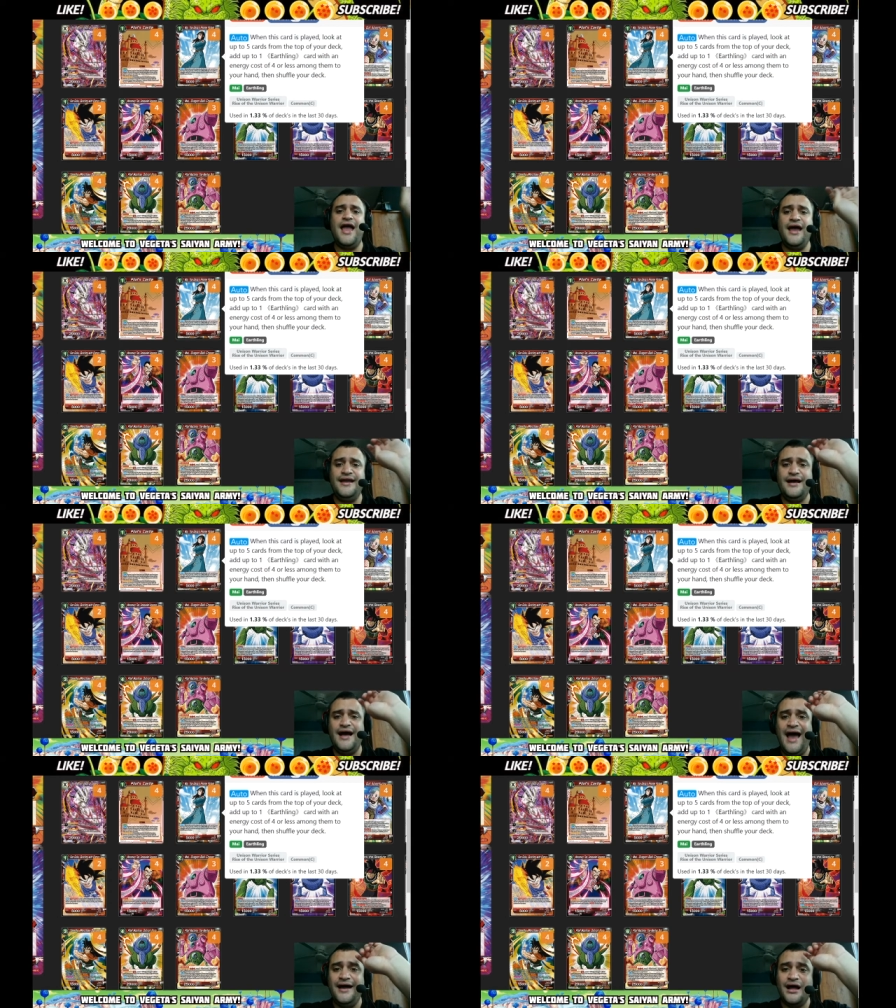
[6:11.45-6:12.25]
and
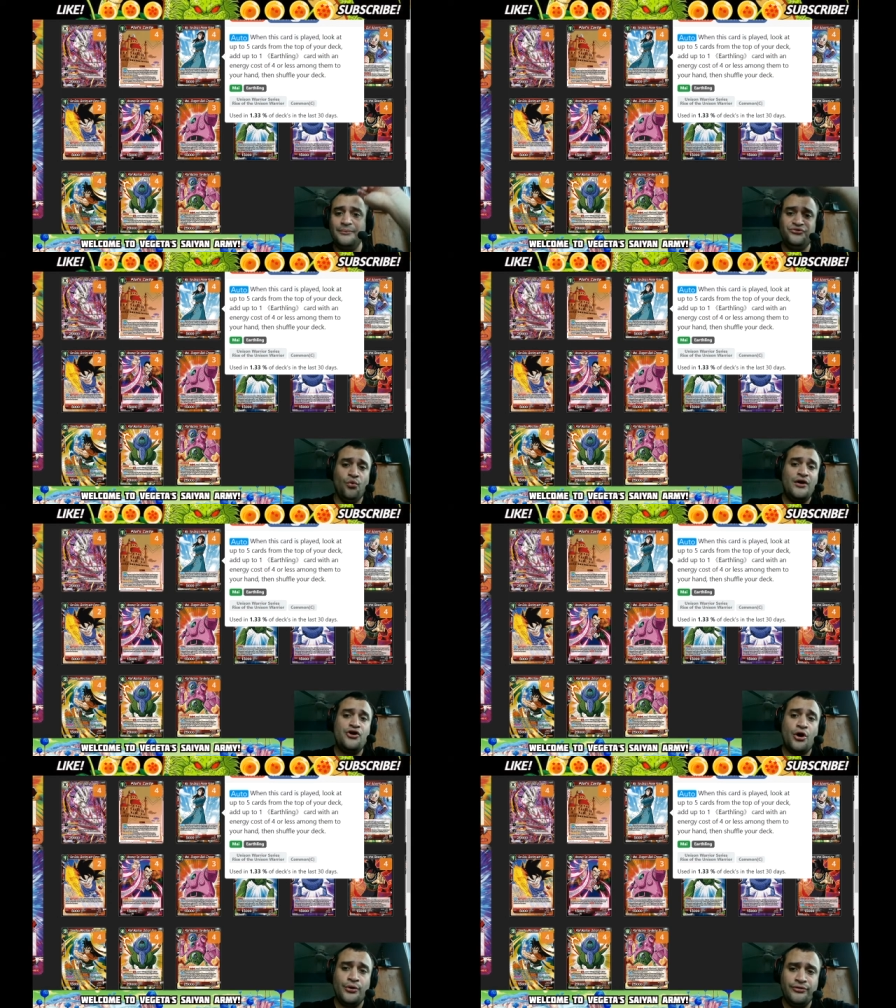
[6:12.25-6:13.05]
add up to 1
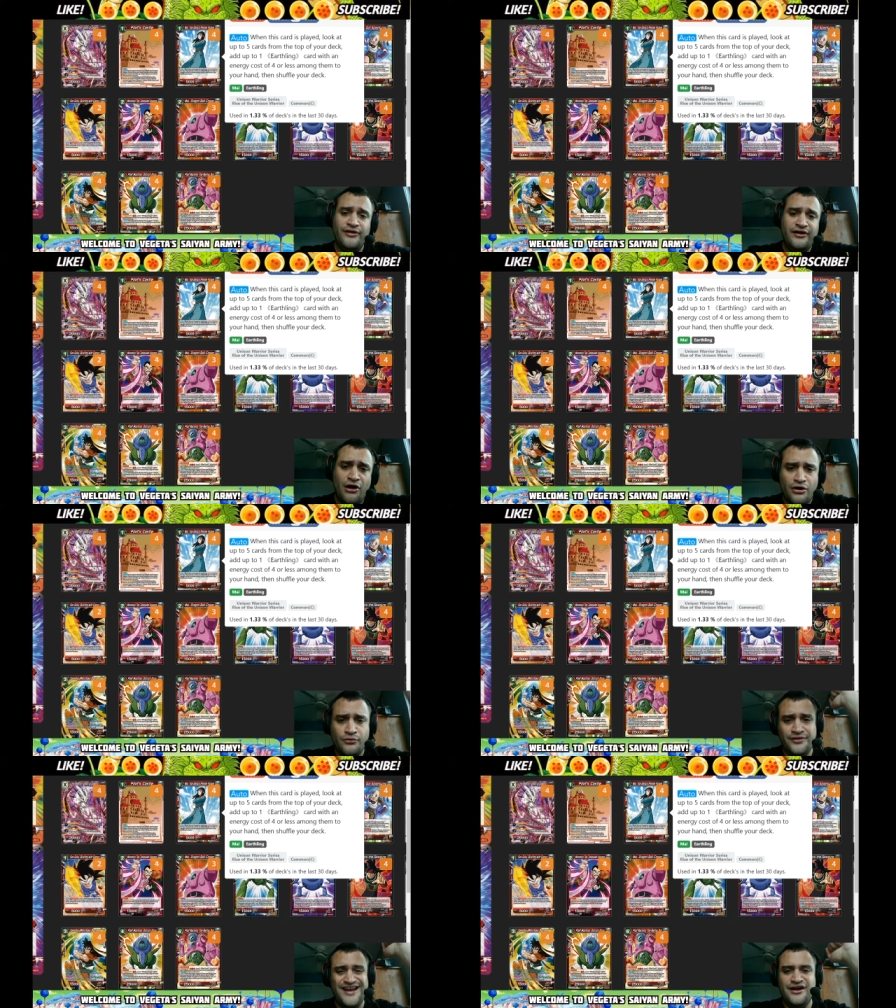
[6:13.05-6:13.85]
Earthling card with an